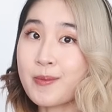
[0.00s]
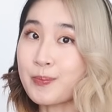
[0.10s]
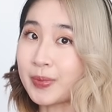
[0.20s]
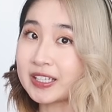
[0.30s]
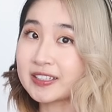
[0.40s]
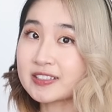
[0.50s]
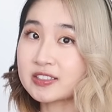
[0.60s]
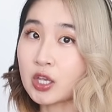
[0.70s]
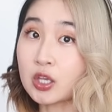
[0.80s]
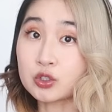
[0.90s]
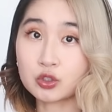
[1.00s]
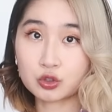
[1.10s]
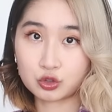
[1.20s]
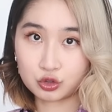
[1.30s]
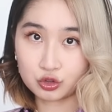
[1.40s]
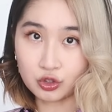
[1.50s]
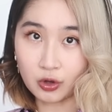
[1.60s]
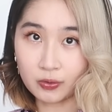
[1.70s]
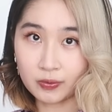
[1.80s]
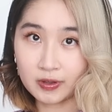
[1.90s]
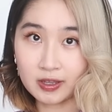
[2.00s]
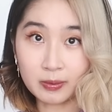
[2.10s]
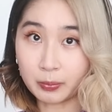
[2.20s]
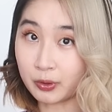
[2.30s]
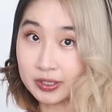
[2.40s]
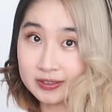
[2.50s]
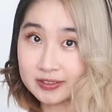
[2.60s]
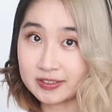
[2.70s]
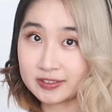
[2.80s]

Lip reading: maintenance is so important.